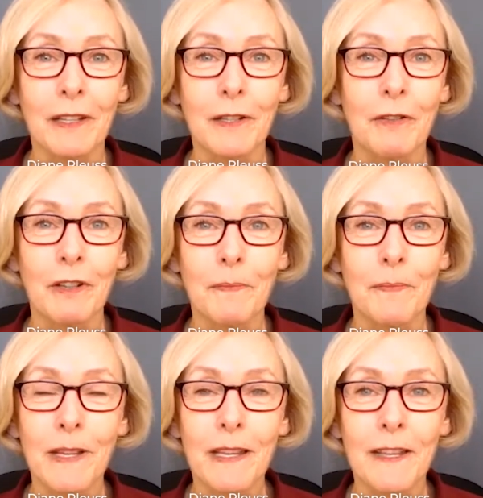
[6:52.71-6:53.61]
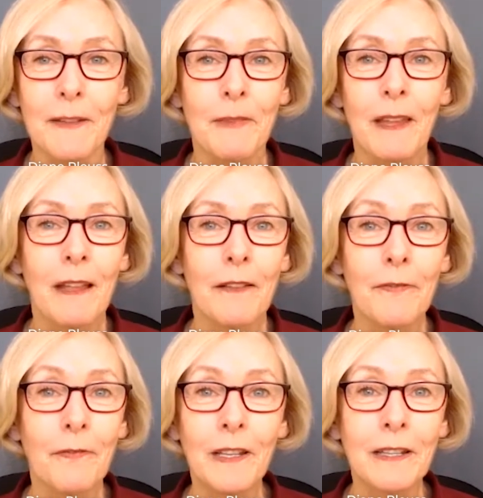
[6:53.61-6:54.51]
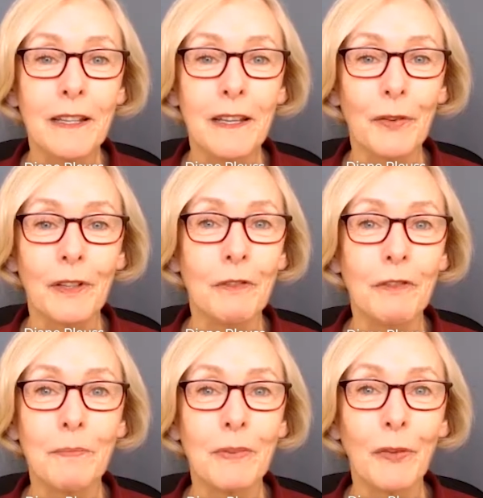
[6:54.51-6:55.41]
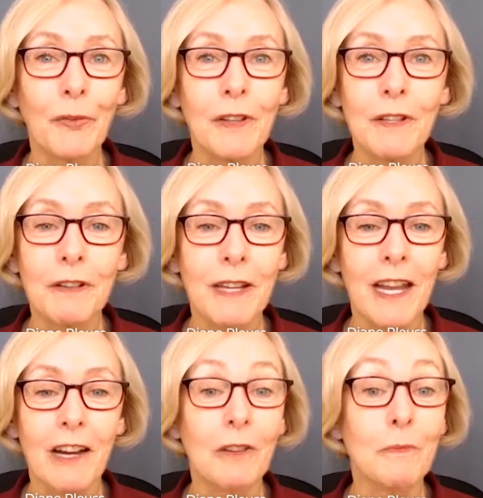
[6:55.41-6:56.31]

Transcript: It could be fitness, it could be senior care,